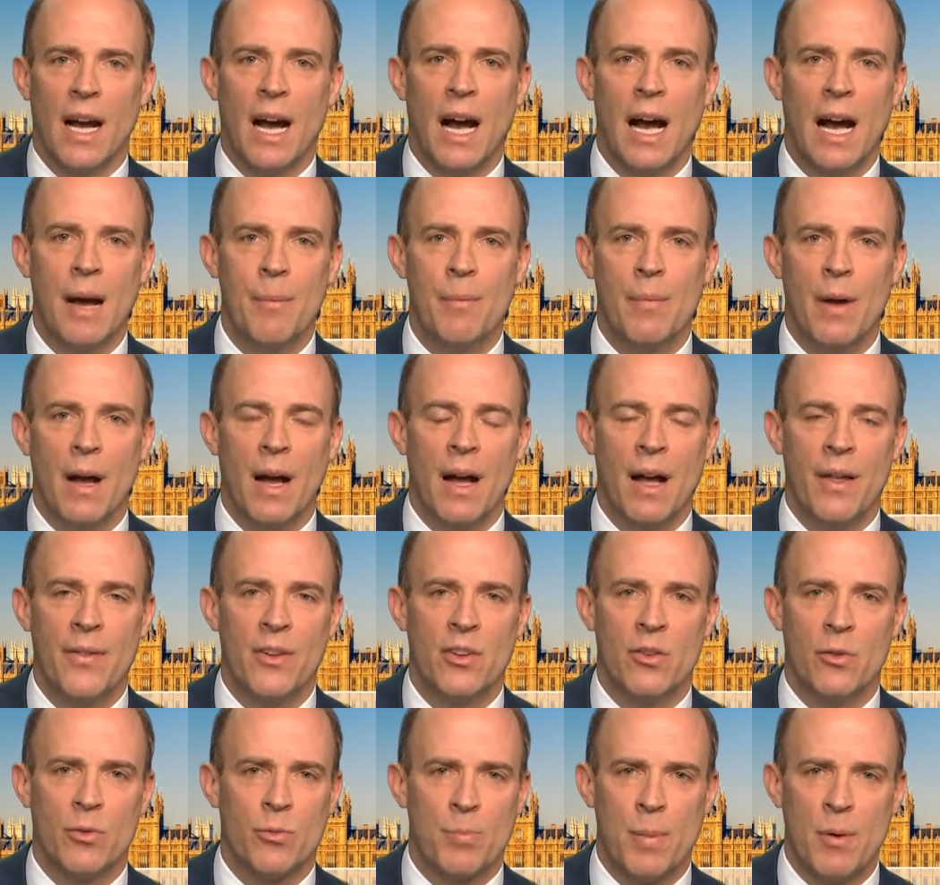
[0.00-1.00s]
um, uh,
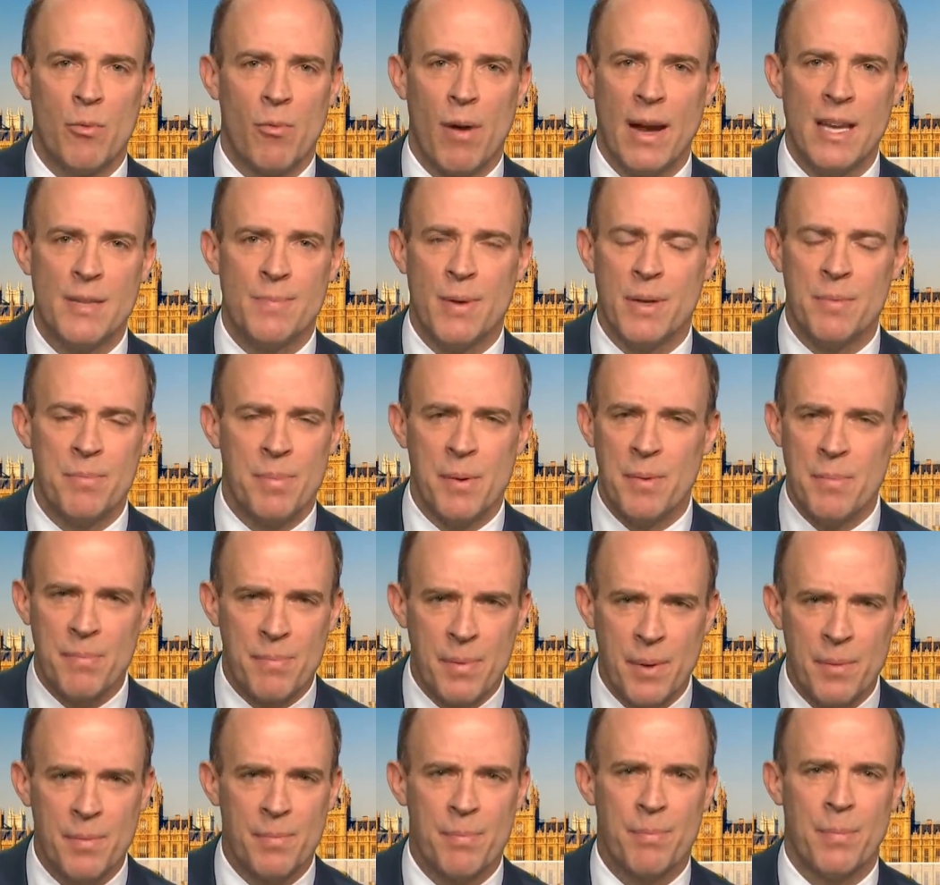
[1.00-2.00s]
this has been raised, but
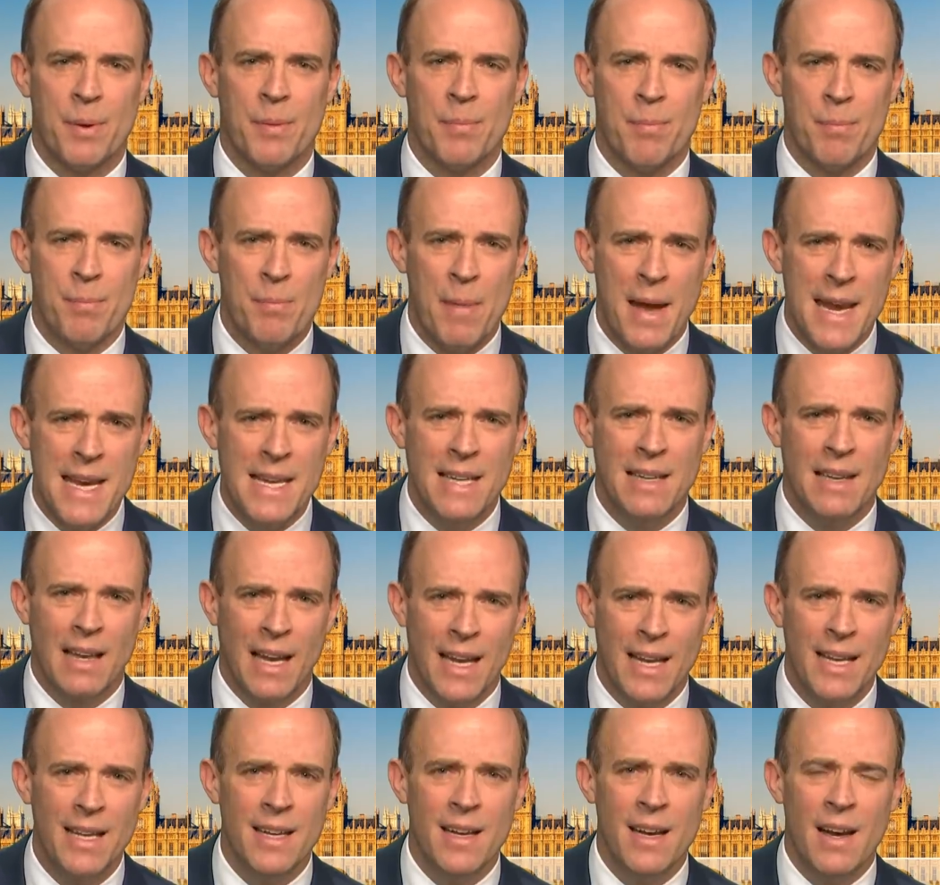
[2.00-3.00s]
but but but
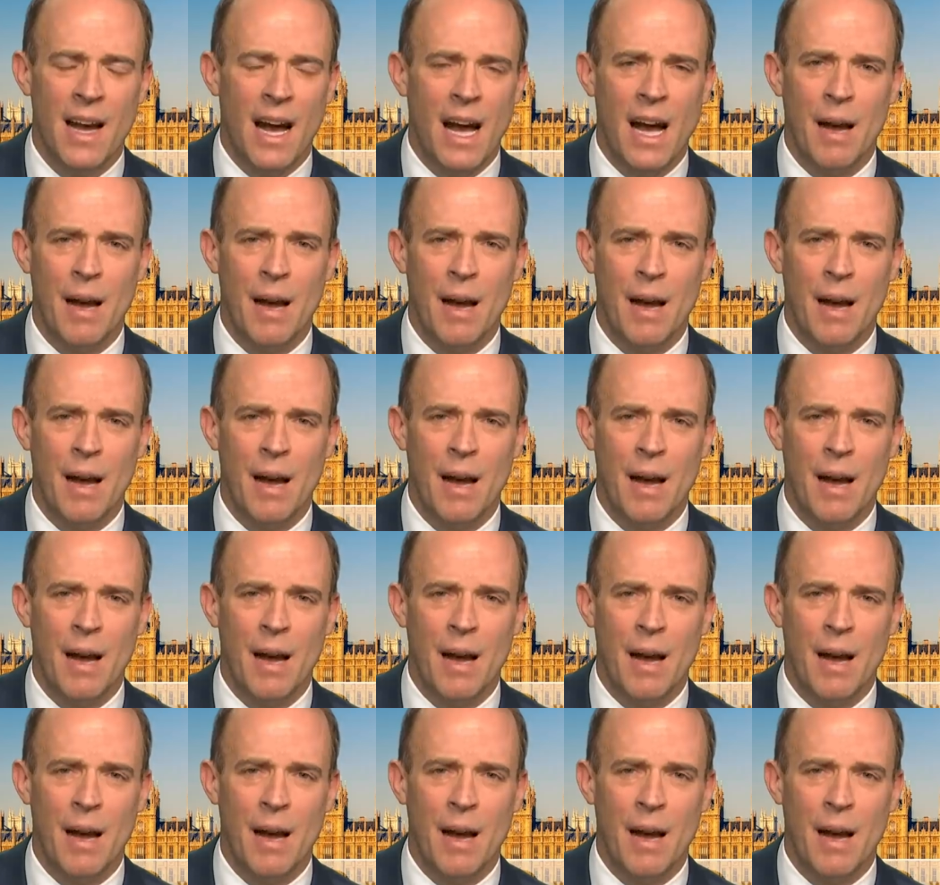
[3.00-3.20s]
mainly,